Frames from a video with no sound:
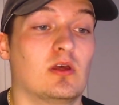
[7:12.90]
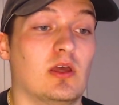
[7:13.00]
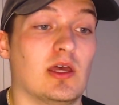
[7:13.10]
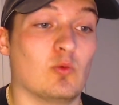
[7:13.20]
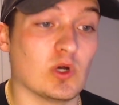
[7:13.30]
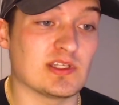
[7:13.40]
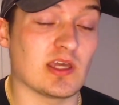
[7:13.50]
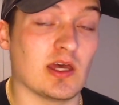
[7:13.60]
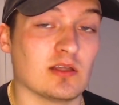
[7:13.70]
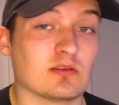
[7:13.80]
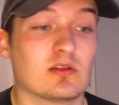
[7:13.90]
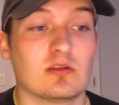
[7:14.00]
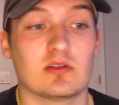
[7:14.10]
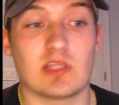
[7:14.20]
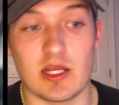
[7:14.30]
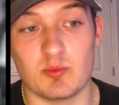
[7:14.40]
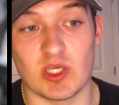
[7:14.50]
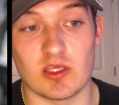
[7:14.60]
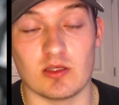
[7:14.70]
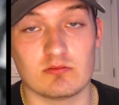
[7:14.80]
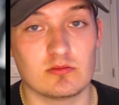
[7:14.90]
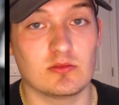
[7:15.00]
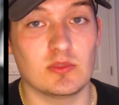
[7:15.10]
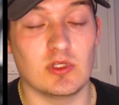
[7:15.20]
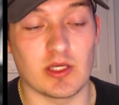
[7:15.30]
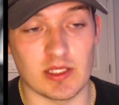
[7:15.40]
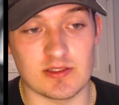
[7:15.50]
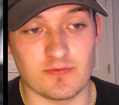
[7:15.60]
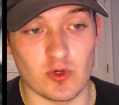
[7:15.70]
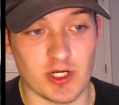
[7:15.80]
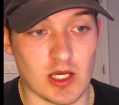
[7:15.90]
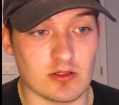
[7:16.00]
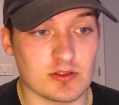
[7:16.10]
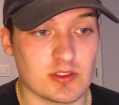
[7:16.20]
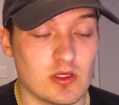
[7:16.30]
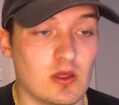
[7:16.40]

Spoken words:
and once again, Kenny Pickett against the 49ers.